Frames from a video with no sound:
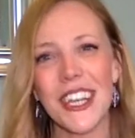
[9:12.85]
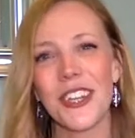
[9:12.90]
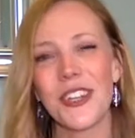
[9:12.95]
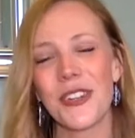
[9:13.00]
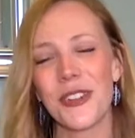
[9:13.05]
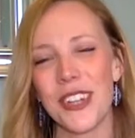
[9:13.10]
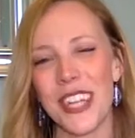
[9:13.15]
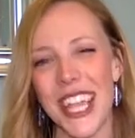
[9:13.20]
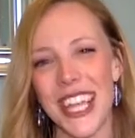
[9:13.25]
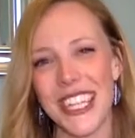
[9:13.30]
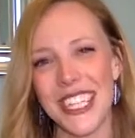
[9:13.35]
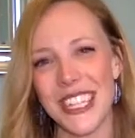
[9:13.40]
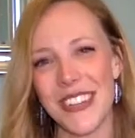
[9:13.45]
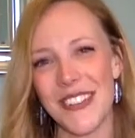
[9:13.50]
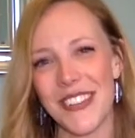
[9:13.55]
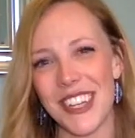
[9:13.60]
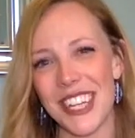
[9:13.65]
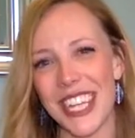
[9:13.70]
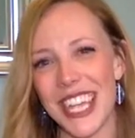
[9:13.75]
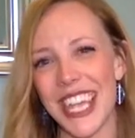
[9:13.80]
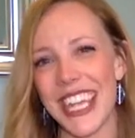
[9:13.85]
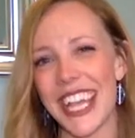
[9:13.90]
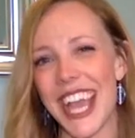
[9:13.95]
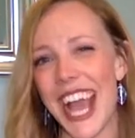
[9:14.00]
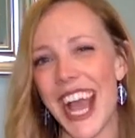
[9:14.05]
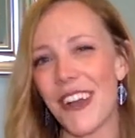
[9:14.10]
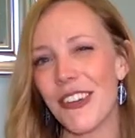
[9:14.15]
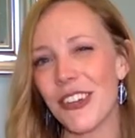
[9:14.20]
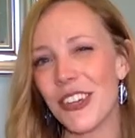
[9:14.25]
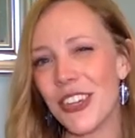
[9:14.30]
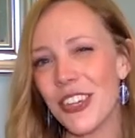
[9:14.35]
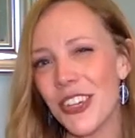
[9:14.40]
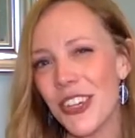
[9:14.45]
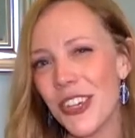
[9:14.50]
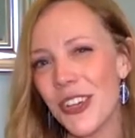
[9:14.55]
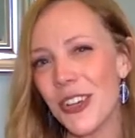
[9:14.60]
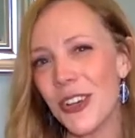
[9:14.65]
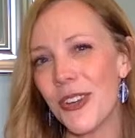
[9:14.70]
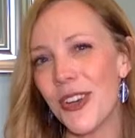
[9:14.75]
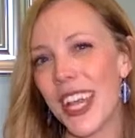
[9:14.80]
creativity in how
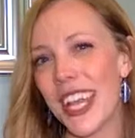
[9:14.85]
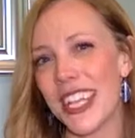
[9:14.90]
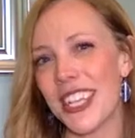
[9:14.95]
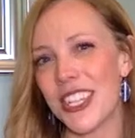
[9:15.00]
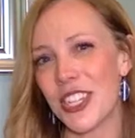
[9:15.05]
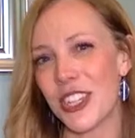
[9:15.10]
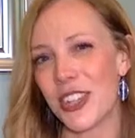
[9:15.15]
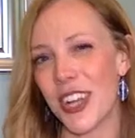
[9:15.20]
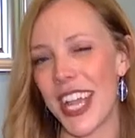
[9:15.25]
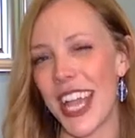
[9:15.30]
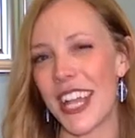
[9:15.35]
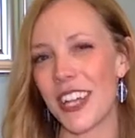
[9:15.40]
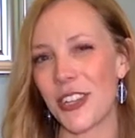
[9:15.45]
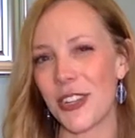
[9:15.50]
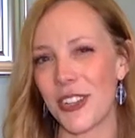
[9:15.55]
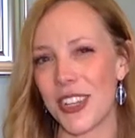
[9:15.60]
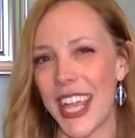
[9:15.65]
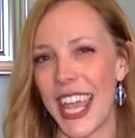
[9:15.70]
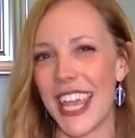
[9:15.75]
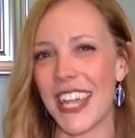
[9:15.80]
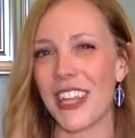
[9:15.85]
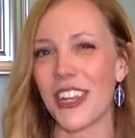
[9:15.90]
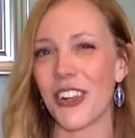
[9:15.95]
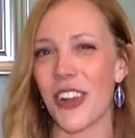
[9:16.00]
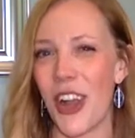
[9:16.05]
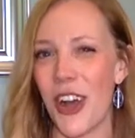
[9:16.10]
you integrate and create your